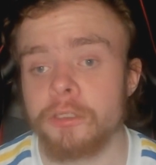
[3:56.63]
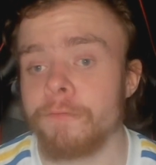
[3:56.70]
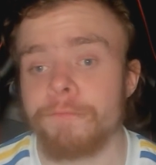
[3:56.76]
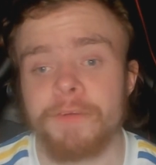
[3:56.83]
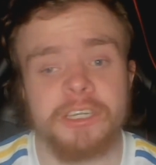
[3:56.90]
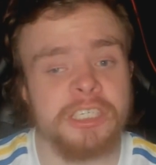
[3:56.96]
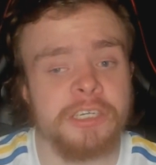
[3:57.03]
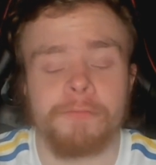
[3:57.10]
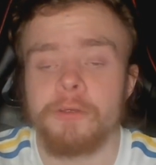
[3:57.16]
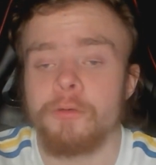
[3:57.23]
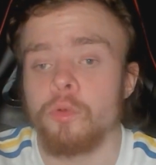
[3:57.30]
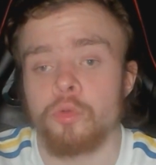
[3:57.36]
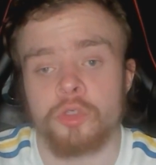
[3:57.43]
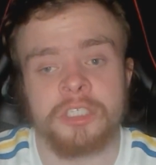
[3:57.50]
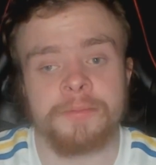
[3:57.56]
Defensively,
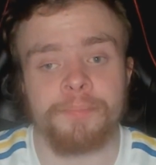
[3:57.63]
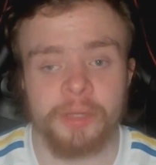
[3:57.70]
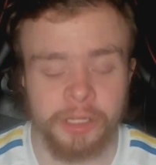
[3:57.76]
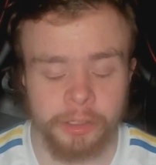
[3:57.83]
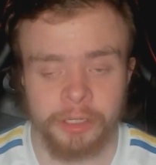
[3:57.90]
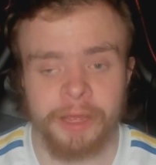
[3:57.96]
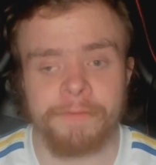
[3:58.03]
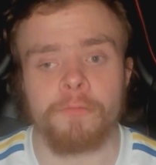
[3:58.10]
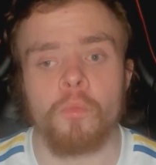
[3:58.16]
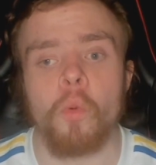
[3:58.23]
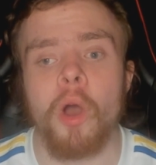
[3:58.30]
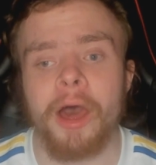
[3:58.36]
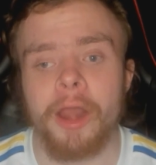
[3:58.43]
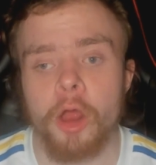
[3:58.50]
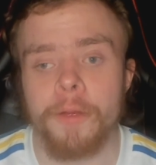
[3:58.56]
we were split left
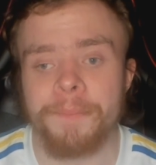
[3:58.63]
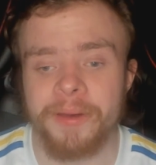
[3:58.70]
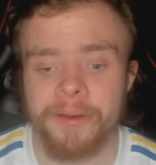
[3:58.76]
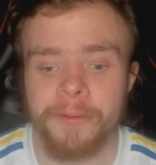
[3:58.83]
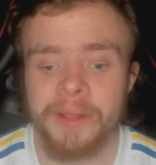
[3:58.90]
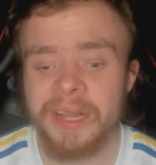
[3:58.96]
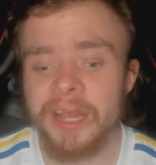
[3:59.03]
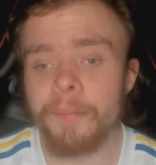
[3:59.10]
wide open.